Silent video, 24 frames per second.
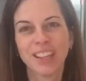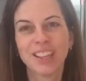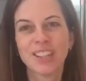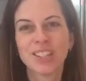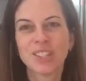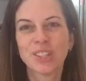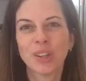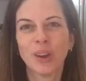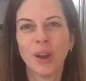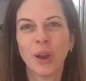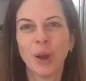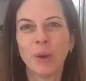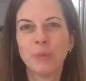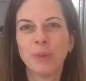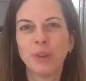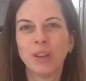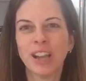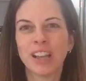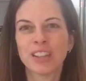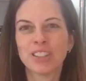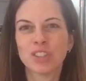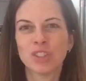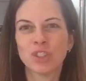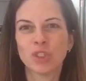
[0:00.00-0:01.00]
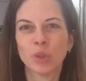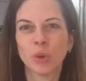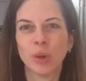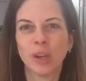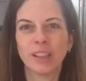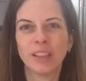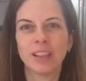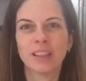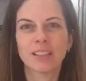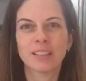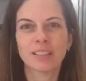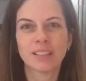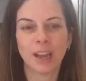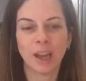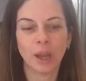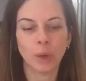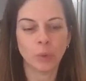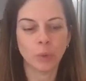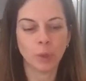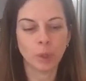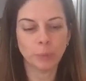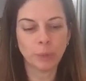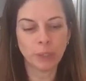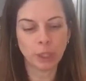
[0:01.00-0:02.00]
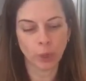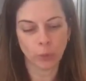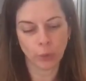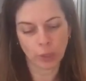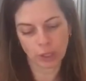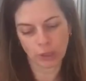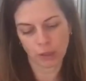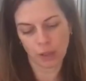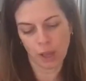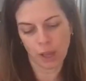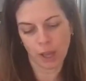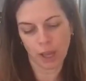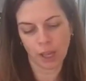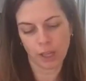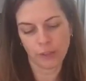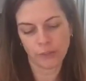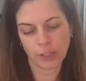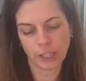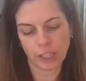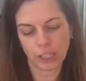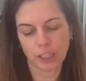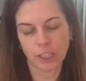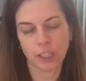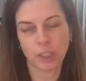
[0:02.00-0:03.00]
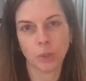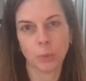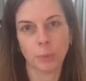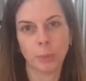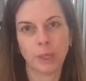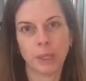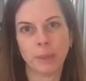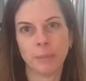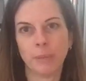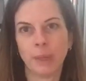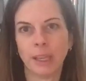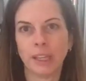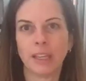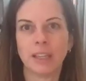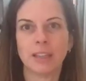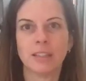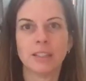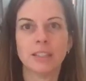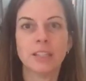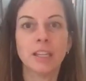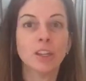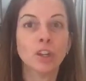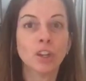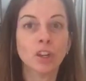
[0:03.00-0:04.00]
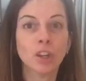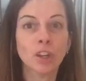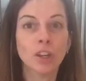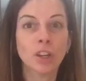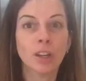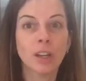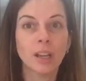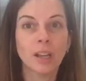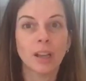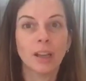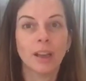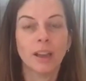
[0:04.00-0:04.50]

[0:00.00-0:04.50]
So I hope you guys enjoyed this. I will be going live in a little bit making dinner,